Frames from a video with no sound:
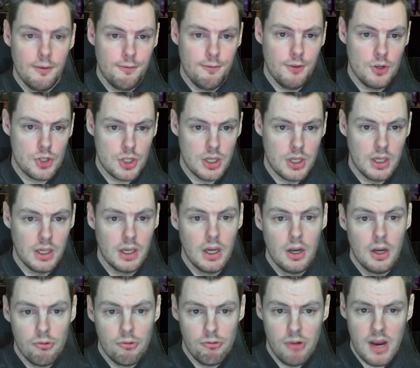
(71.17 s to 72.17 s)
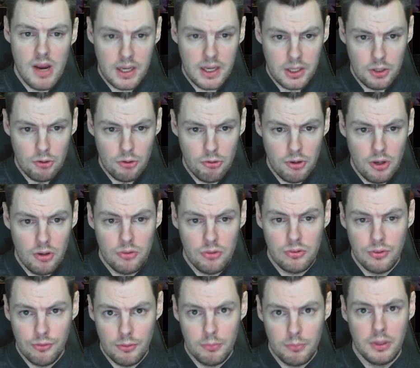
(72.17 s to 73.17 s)
fishing, rare curios,
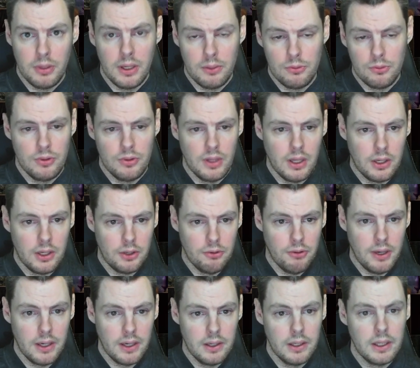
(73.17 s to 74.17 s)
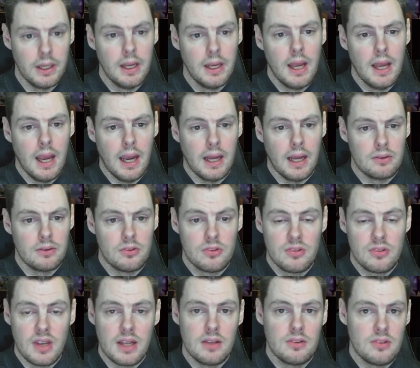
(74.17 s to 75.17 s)
if I'm pronouncing that correctly, and
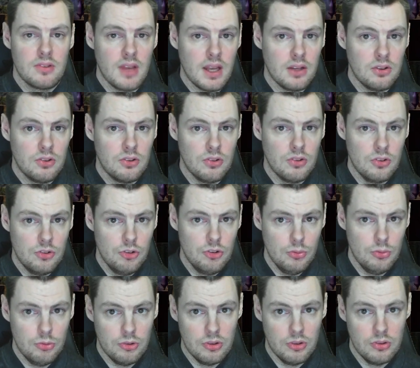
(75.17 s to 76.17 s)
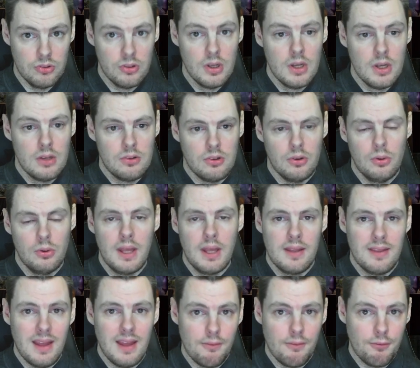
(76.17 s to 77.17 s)
saints and seducers. So you
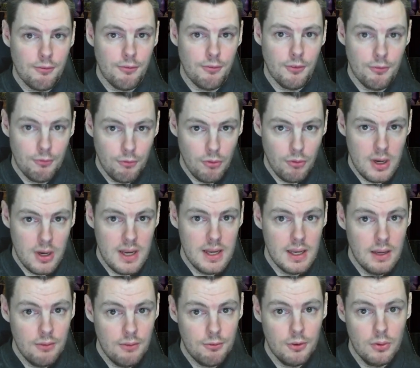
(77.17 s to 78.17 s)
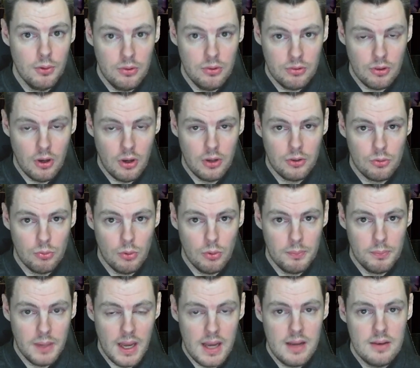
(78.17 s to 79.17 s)
get that for free if you decide to
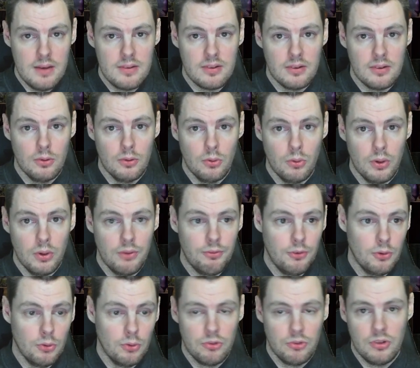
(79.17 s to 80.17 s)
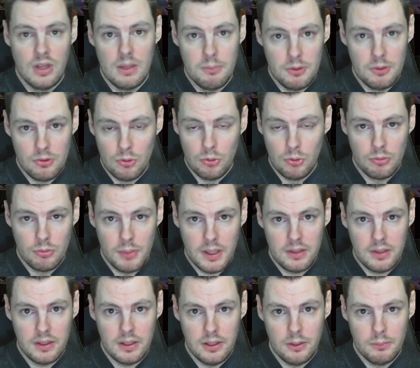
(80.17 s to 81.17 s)
update, or if your Steam is
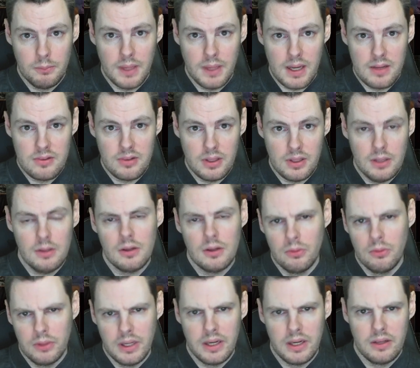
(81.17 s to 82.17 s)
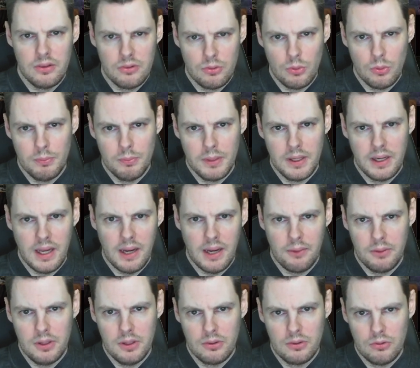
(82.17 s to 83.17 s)
automatically updating. I'll get into a bit how
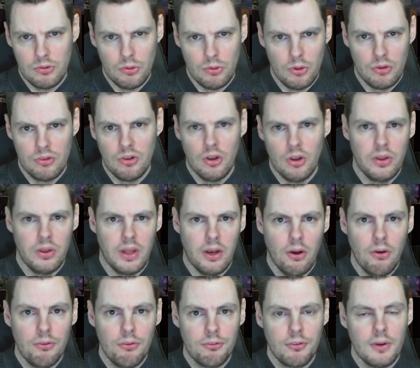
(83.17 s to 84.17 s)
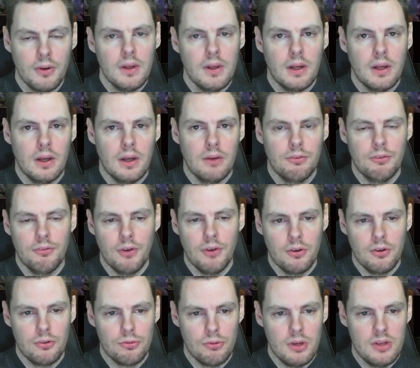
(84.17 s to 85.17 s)
you can sort of turn that off for
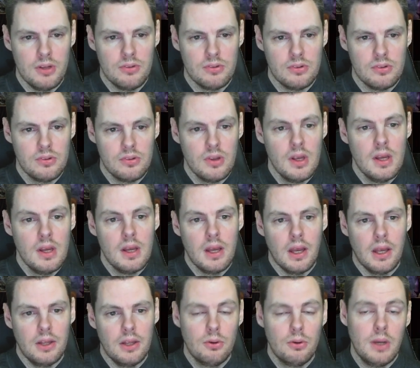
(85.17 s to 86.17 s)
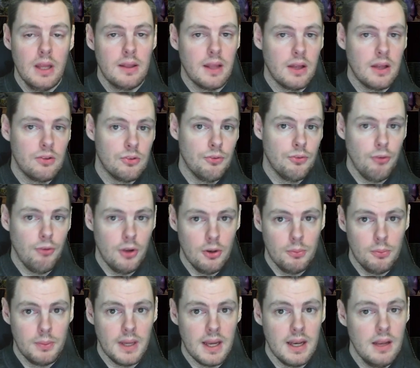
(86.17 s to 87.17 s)
various reasons. You'll get that as a free
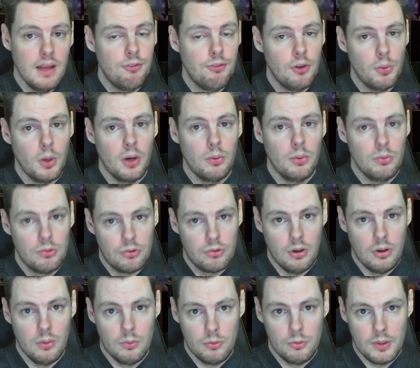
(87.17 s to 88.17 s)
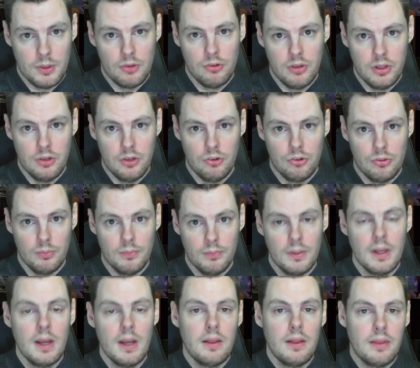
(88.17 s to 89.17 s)
update if you own Skyrim Special Edition.
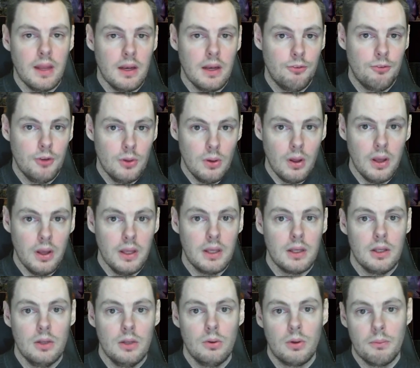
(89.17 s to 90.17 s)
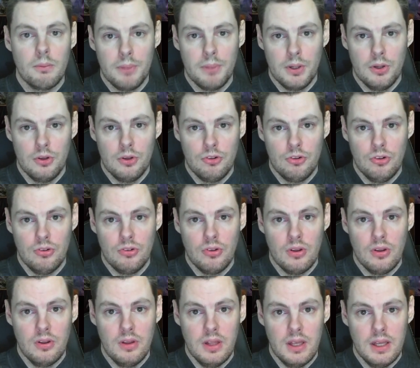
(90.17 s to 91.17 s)
Then if you like, you can purchase
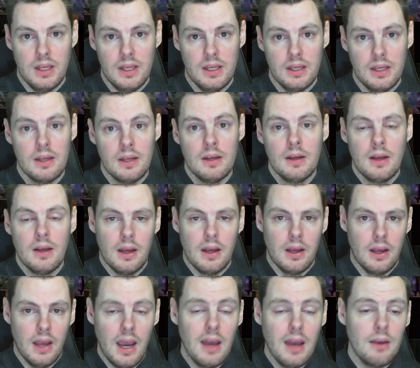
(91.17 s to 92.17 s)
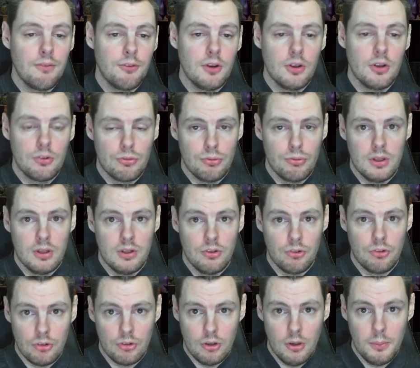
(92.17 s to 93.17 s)
the Anniversary
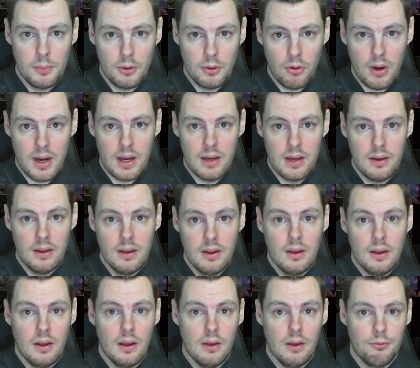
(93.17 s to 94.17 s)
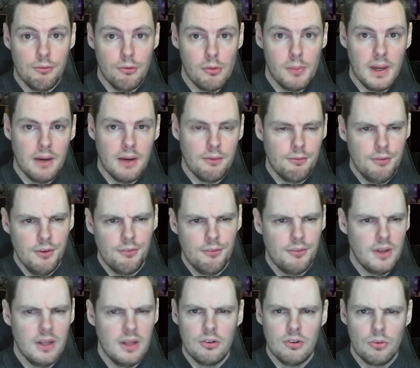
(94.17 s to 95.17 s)
Edition upgrade for about
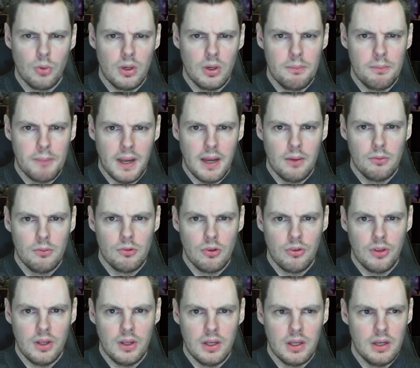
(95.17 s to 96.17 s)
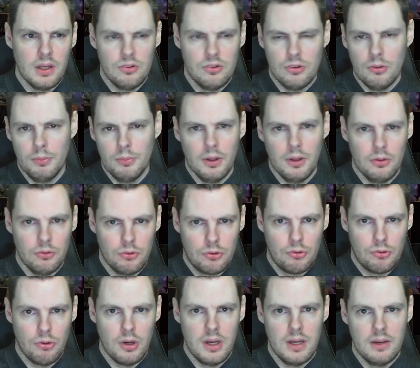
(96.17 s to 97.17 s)
£15 to £20, I think it is. It will be on
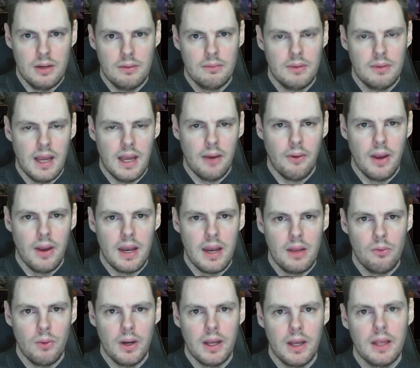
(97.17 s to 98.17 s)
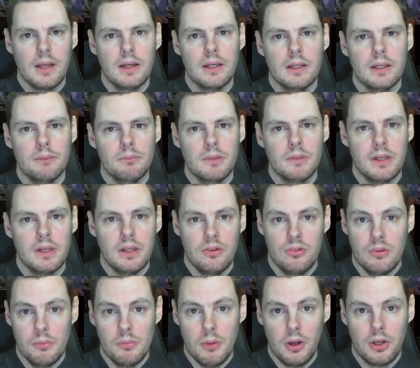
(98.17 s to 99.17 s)
screen now anyway, at
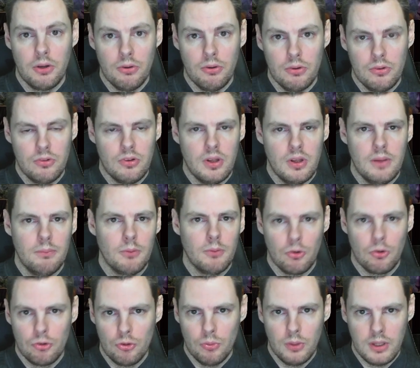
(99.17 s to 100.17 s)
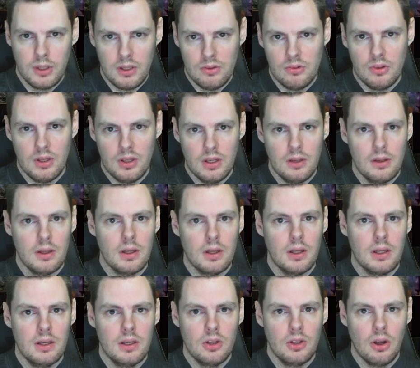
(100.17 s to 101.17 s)
least in my currency. I'm not sure what it is
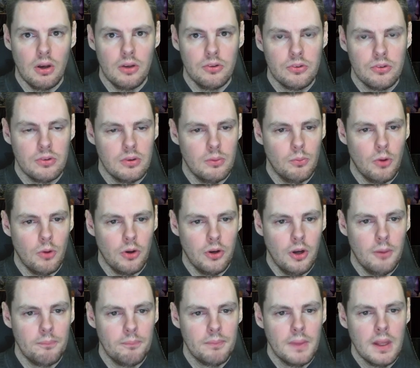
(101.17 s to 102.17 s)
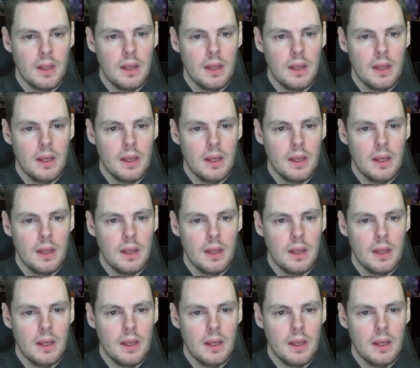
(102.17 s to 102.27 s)
in dollars and whatnot.